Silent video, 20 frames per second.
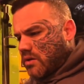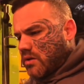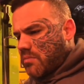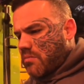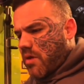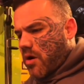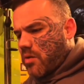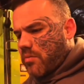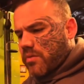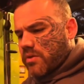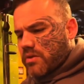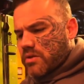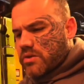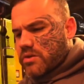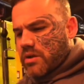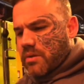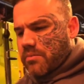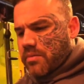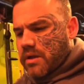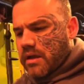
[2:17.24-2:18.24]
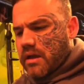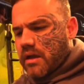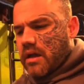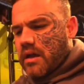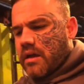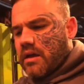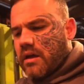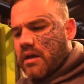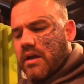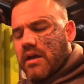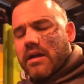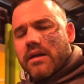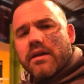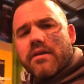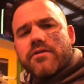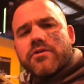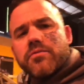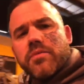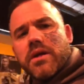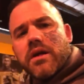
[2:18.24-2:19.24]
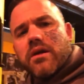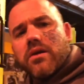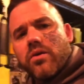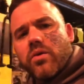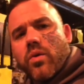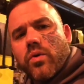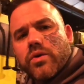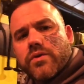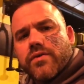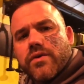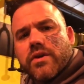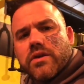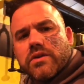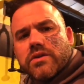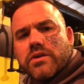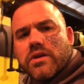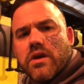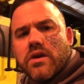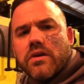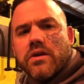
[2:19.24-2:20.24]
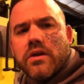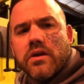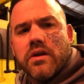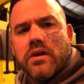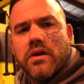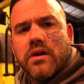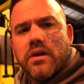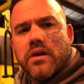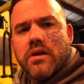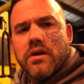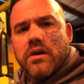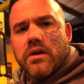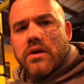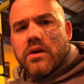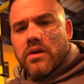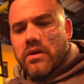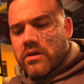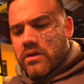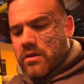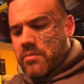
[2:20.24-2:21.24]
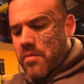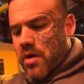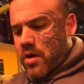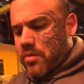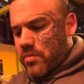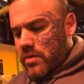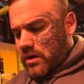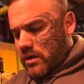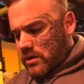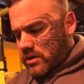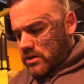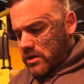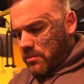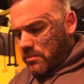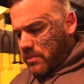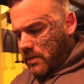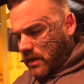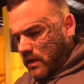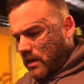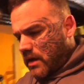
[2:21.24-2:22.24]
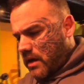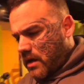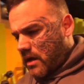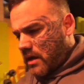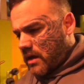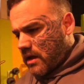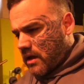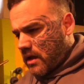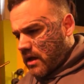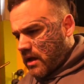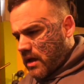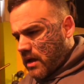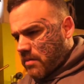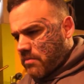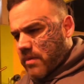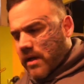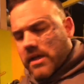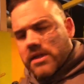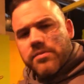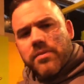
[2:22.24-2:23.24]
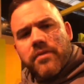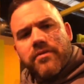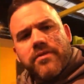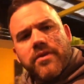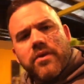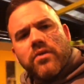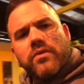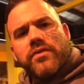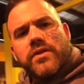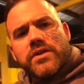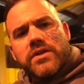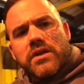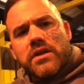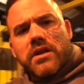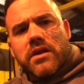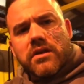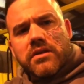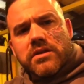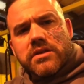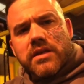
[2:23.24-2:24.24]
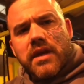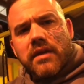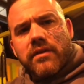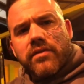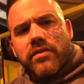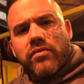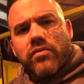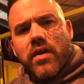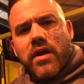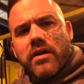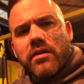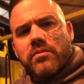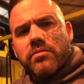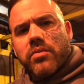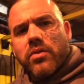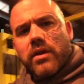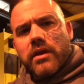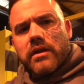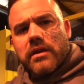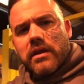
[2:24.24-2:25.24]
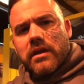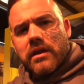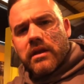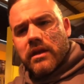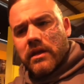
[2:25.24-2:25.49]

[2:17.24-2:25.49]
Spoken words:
the moment somebody gives me cause for concern, the moment somebody makes me feel physically unsafe, threatened, bullied,